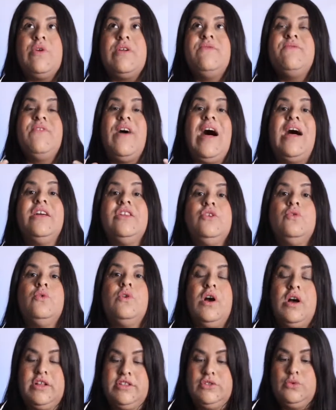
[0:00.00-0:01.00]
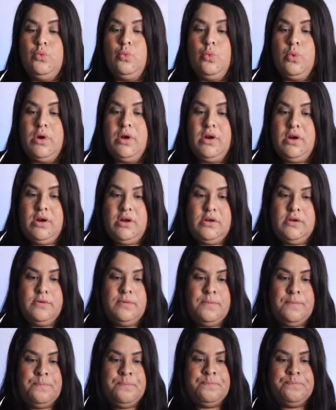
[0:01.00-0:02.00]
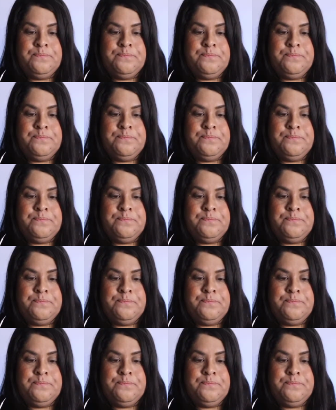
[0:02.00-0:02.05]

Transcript: value God's word.